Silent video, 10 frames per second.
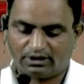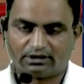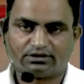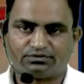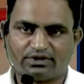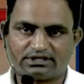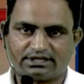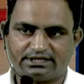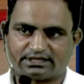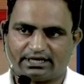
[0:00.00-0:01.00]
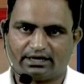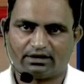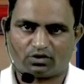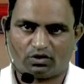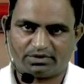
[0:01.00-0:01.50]
The first is a
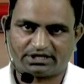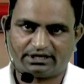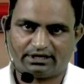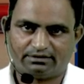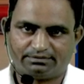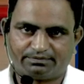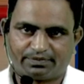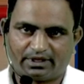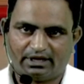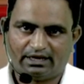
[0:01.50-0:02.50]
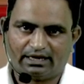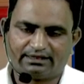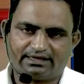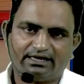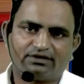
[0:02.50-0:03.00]
raw material
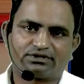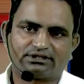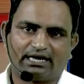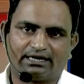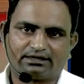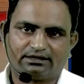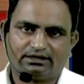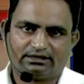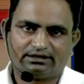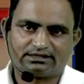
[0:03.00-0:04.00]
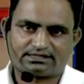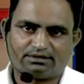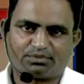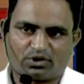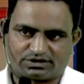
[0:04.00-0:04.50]
and then after that, there's
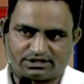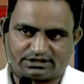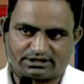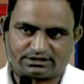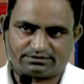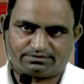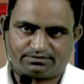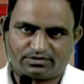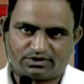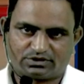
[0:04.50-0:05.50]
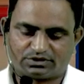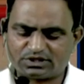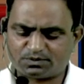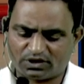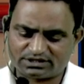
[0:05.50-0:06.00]
some processes. So
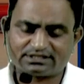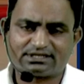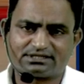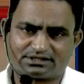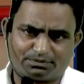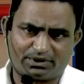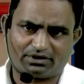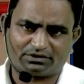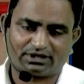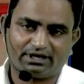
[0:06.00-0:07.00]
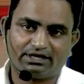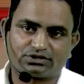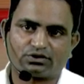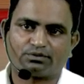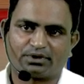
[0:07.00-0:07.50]
this processes depend on the
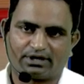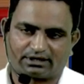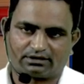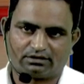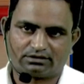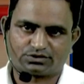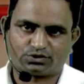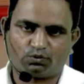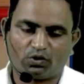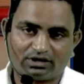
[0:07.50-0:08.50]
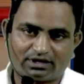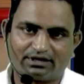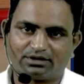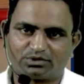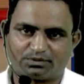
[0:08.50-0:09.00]
nature of product. So what
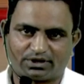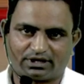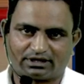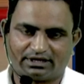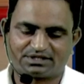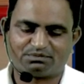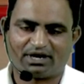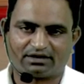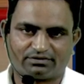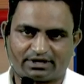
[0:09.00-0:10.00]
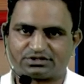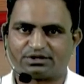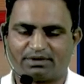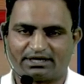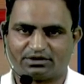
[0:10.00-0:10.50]
kind of the product is
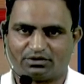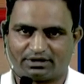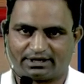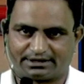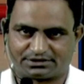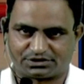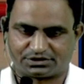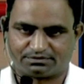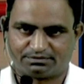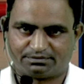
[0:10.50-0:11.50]
manufactured by the organization.